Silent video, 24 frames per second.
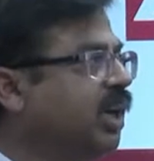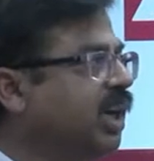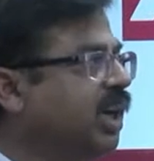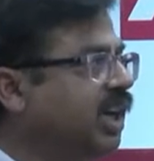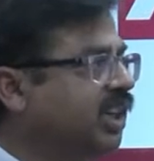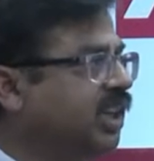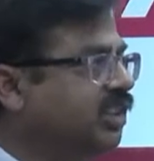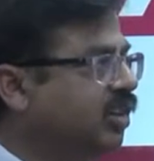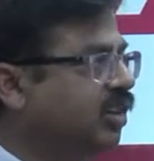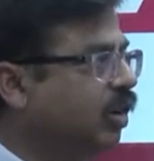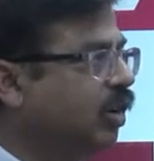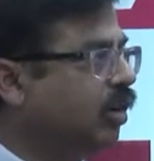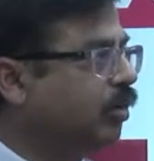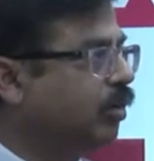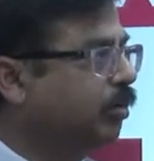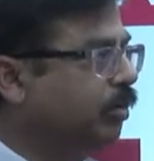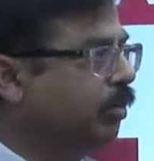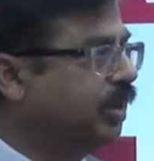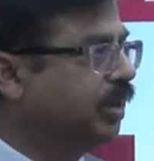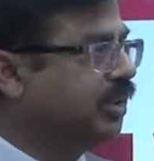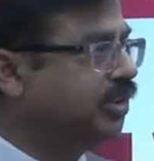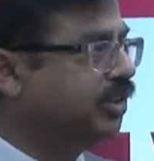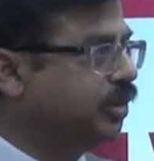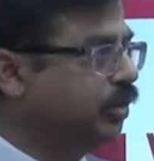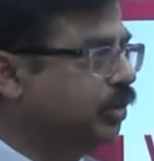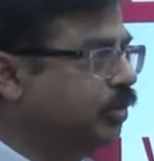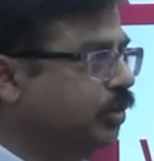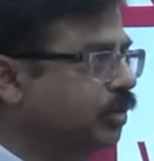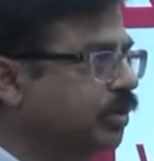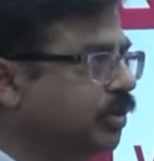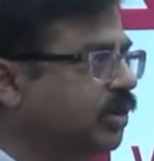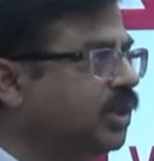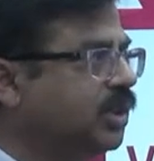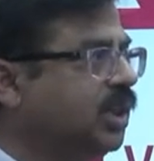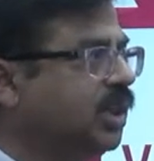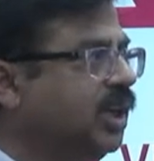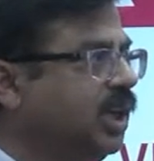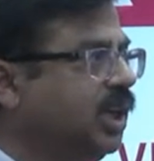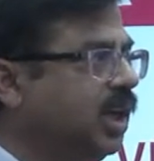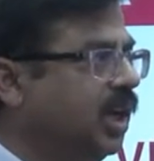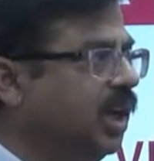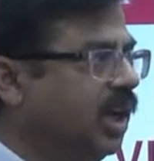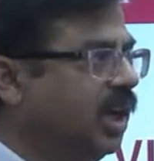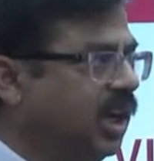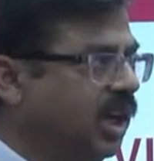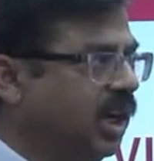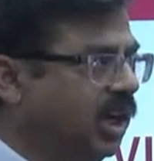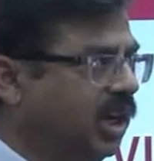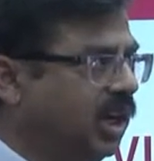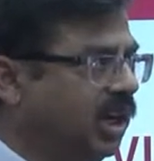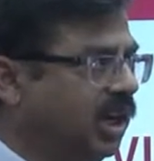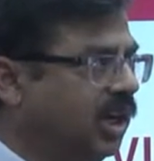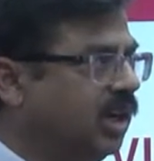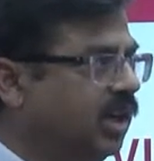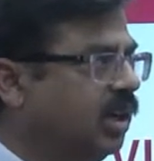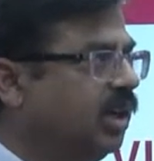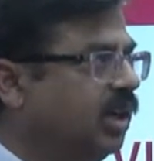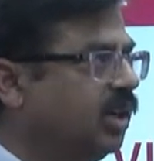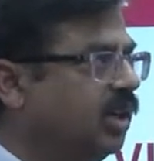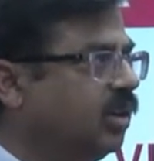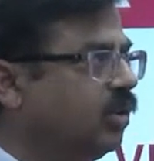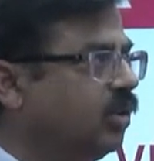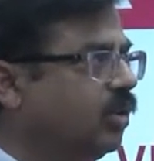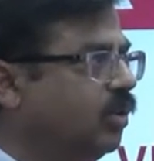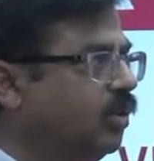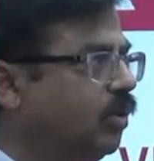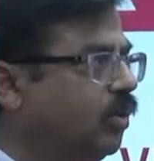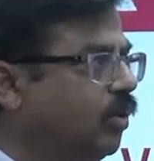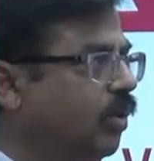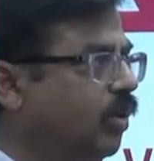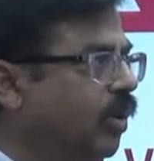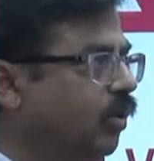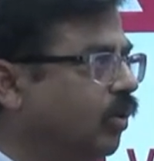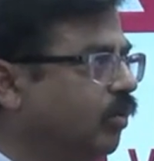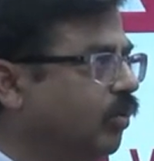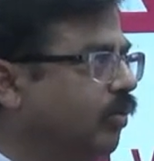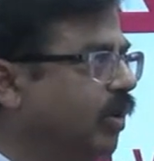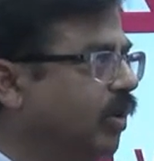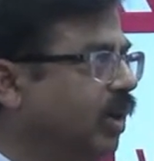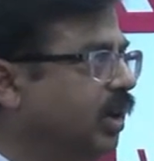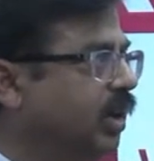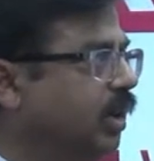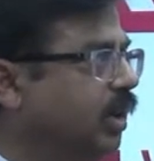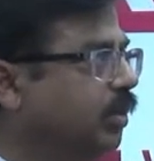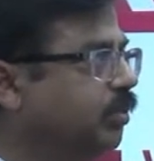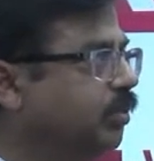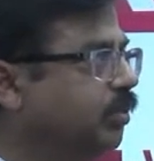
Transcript: is not misused uh, throughout world.